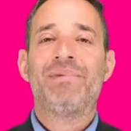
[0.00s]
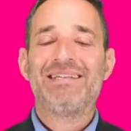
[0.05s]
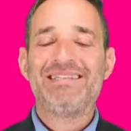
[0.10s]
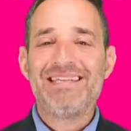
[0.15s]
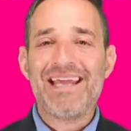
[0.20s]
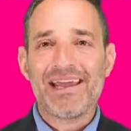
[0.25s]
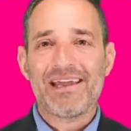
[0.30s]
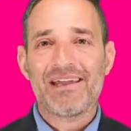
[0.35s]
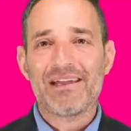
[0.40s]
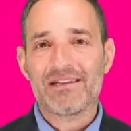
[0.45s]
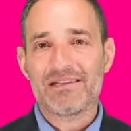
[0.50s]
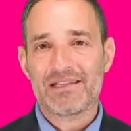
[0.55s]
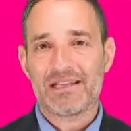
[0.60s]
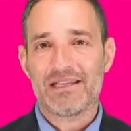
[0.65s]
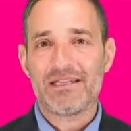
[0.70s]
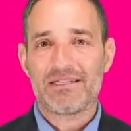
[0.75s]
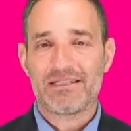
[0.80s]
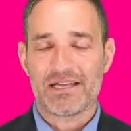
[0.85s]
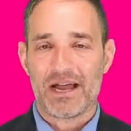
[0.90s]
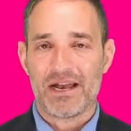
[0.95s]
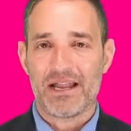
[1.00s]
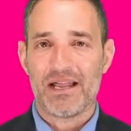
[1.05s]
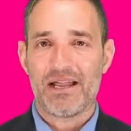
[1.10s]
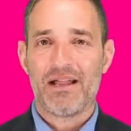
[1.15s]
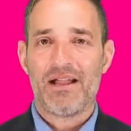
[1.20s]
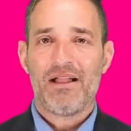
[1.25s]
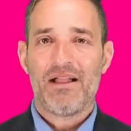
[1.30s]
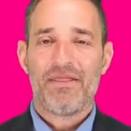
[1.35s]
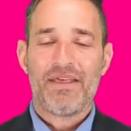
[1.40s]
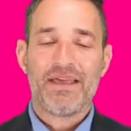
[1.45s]
meticulously
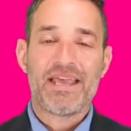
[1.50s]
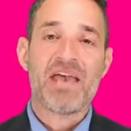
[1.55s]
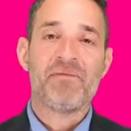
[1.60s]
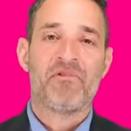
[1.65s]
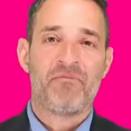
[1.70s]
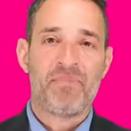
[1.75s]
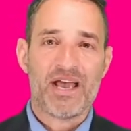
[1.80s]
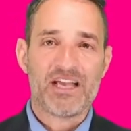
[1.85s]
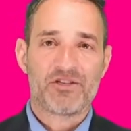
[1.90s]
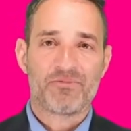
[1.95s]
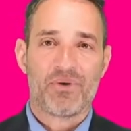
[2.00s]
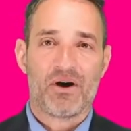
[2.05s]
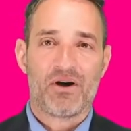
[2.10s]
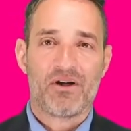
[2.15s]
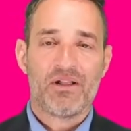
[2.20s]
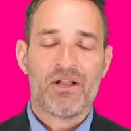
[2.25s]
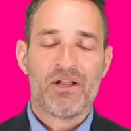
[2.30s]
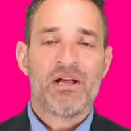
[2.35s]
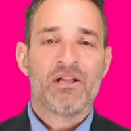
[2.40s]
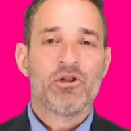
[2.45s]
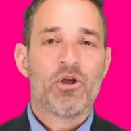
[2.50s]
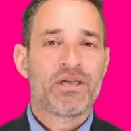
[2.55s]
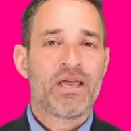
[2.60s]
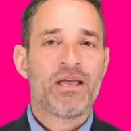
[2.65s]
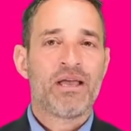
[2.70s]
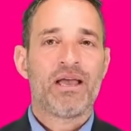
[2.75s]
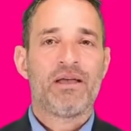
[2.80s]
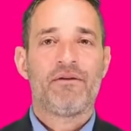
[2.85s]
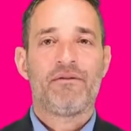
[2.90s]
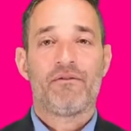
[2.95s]
study the game of baseball,
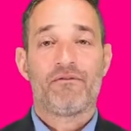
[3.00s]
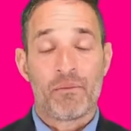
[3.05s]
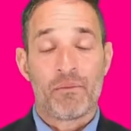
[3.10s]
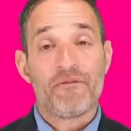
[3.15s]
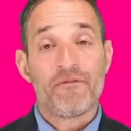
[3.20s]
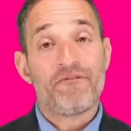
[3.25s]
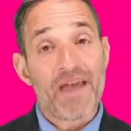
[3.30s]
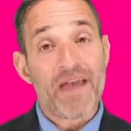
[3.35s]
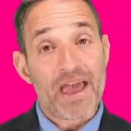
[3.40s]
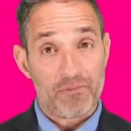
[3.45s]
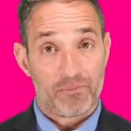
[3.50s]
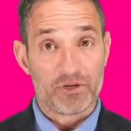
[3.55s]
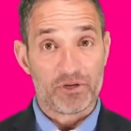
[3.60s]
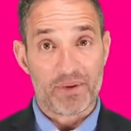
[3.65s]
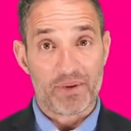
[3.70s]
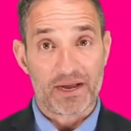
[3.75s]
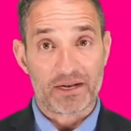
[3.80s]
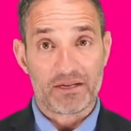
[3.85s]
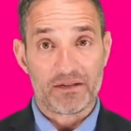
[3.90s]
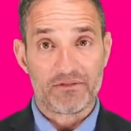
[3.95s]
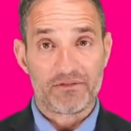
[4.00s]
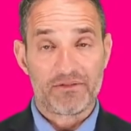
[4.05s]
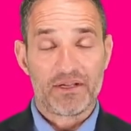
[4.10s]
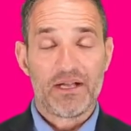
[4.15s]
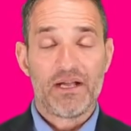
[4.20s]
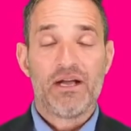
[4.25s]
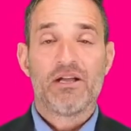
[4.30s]
looking from a fan perspective,